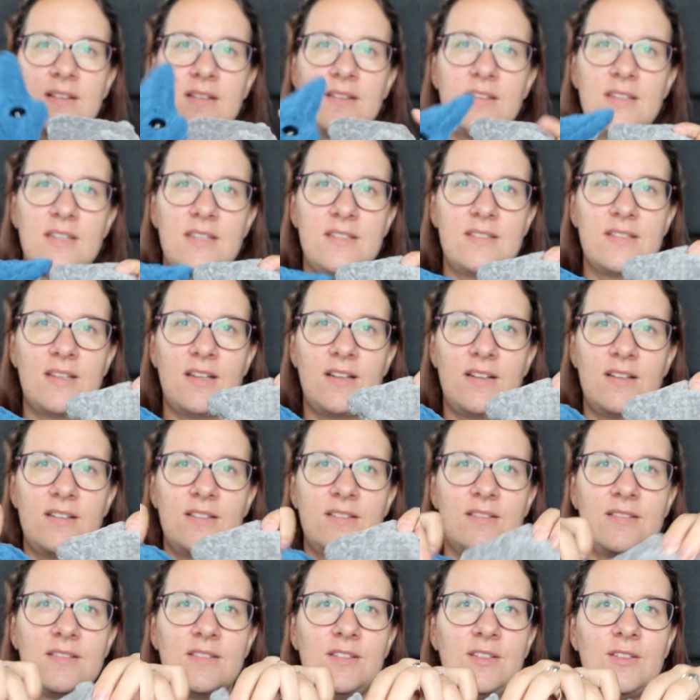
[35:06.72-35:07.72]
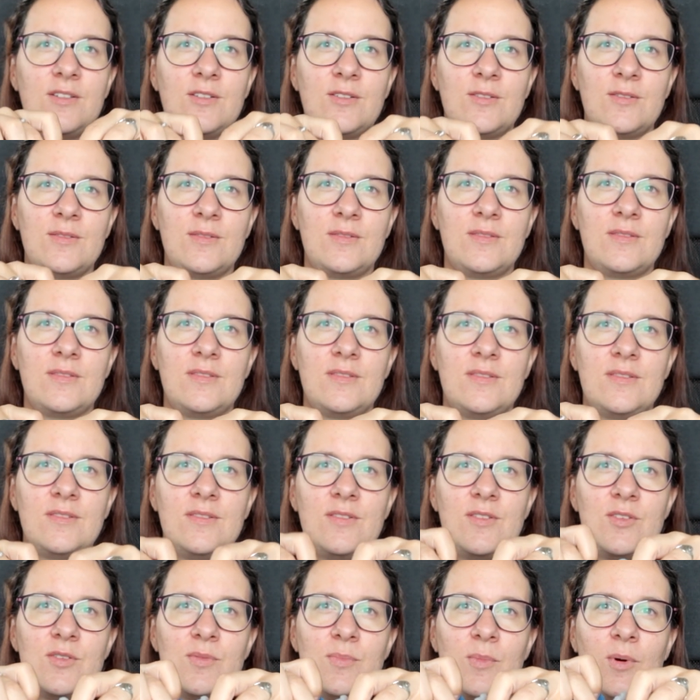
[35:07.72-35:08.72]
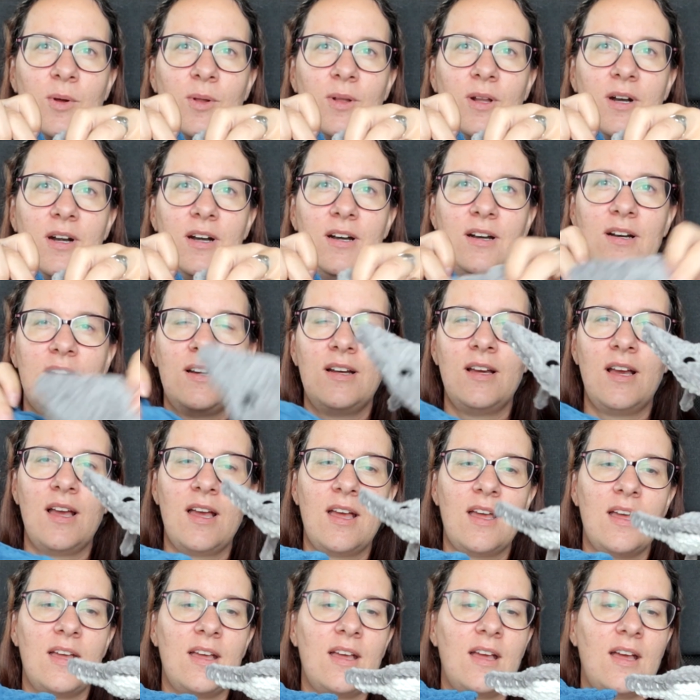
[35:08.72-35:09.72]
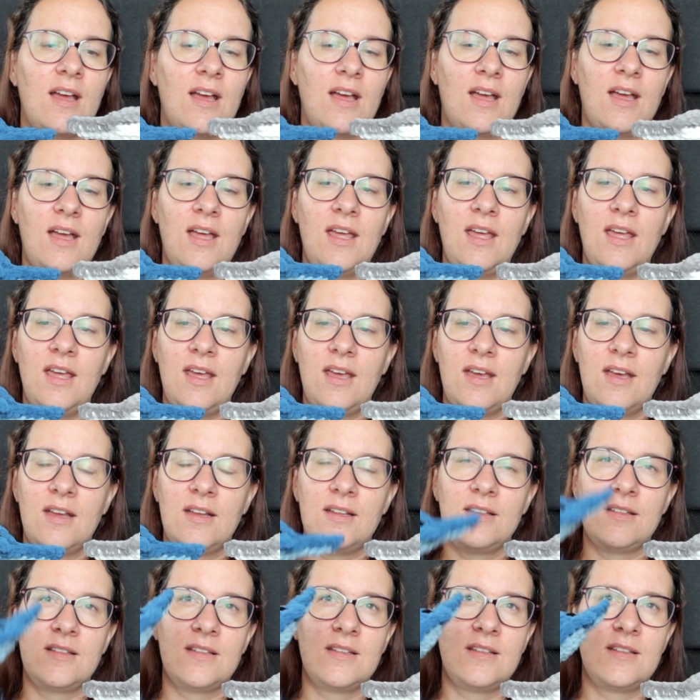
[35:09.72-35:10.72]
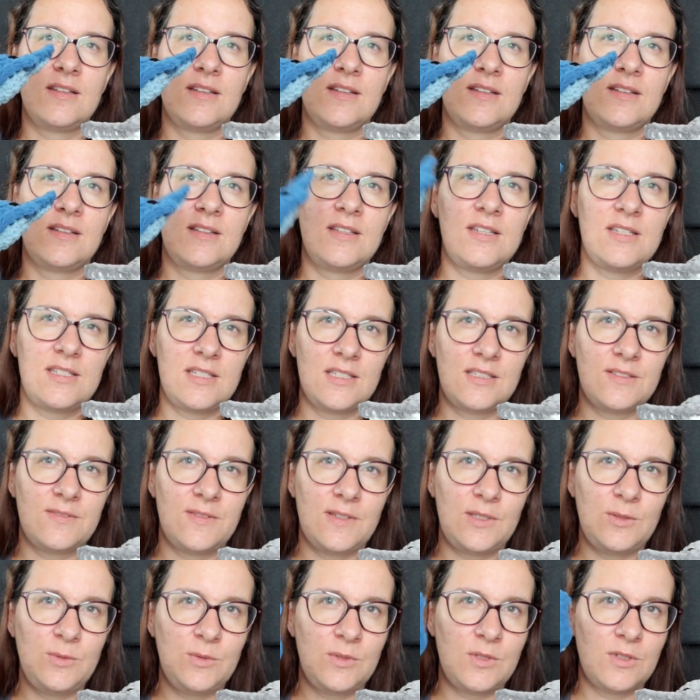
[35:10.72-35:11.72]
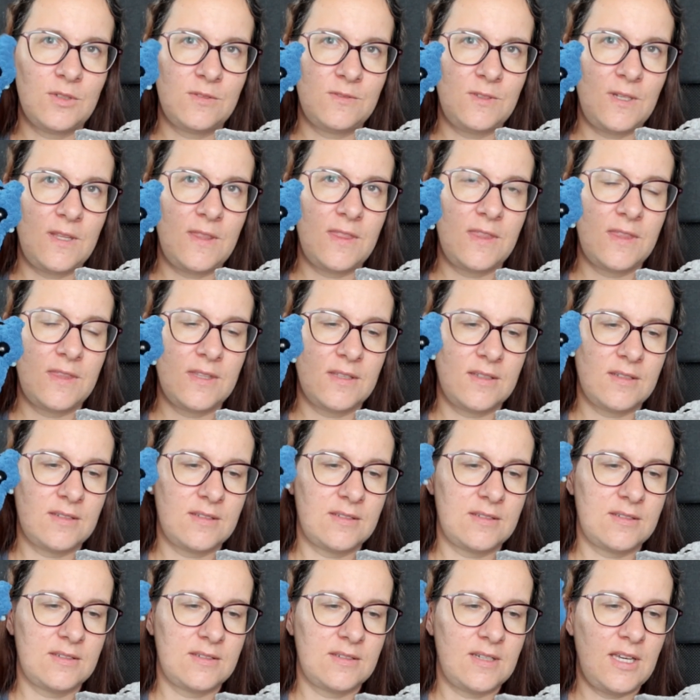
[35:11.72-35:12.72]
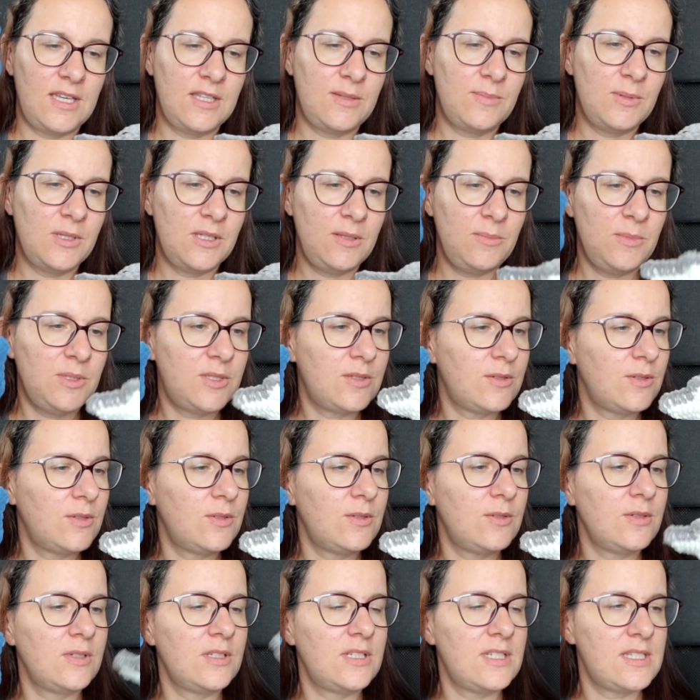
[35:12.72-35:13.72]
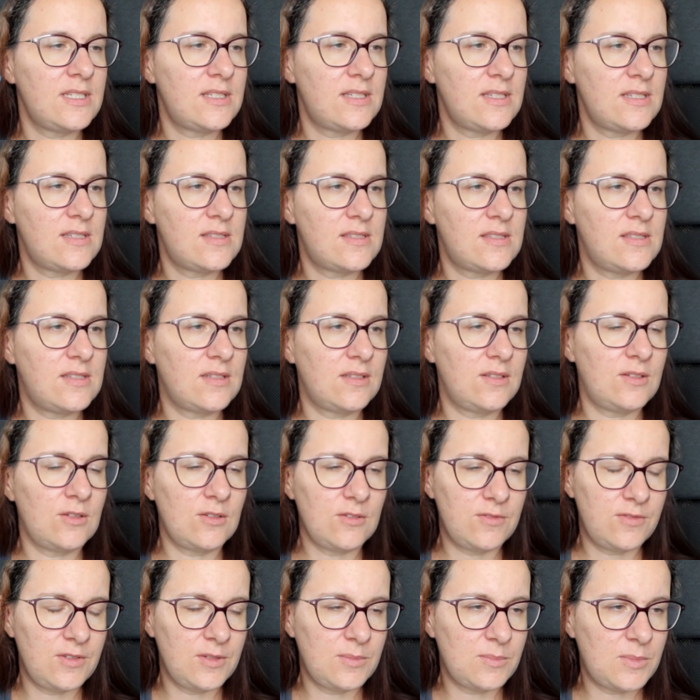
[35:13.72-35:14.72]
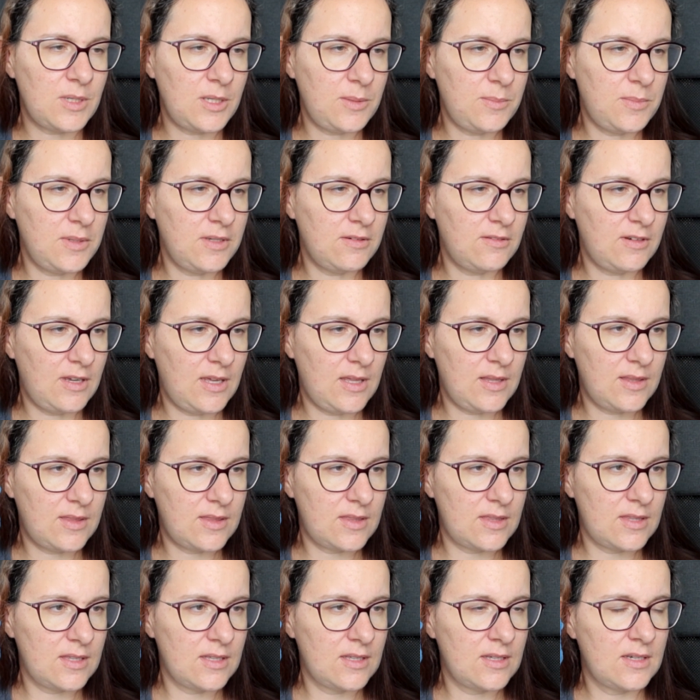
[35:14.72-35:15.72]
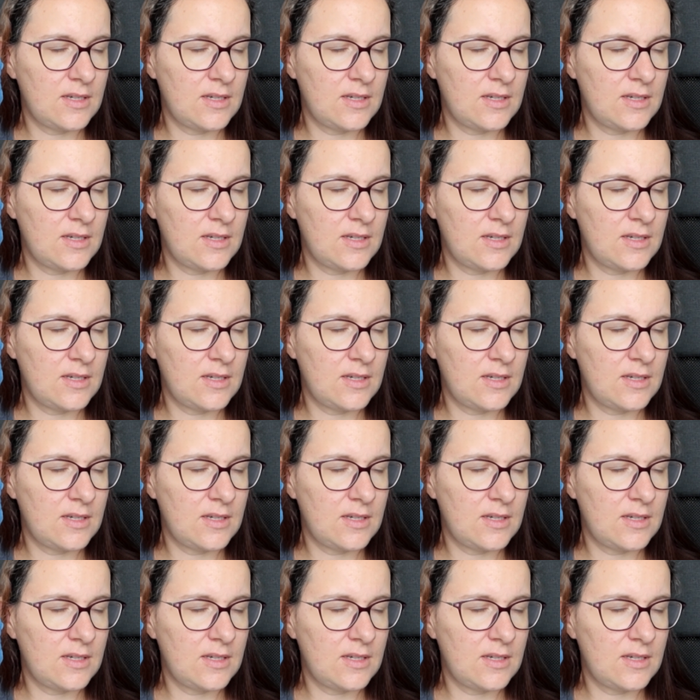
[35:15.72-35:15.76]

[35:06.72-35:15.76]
these are, you know, smaller. And this is Veluto with 8mm hook. This is the Dolphin Baby with